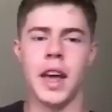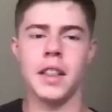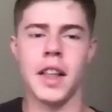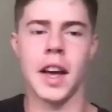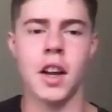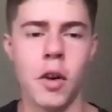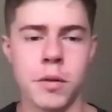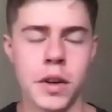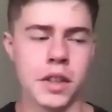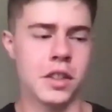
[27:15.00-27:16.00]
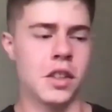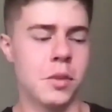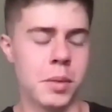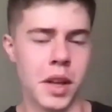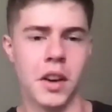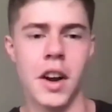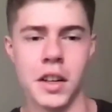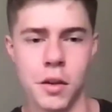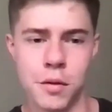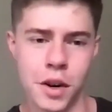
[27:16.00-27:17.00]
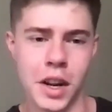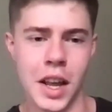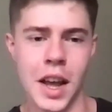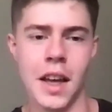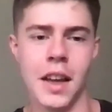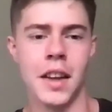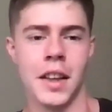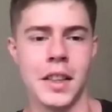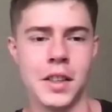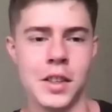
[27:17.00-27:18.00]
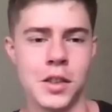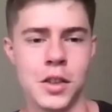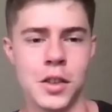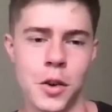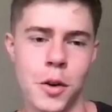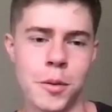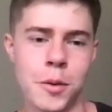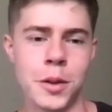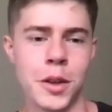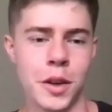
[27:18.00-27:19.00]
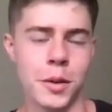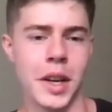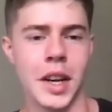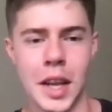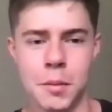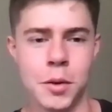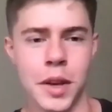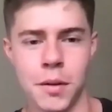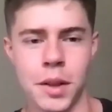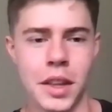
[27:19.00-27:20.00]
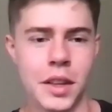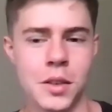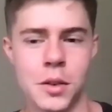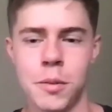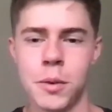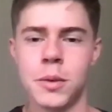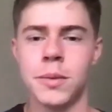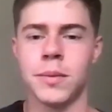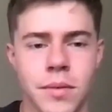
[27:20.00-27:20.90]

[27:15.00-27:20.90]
that like confidence to just be like all right don't freak out this is just normal you know we're going to keep doing everything as normal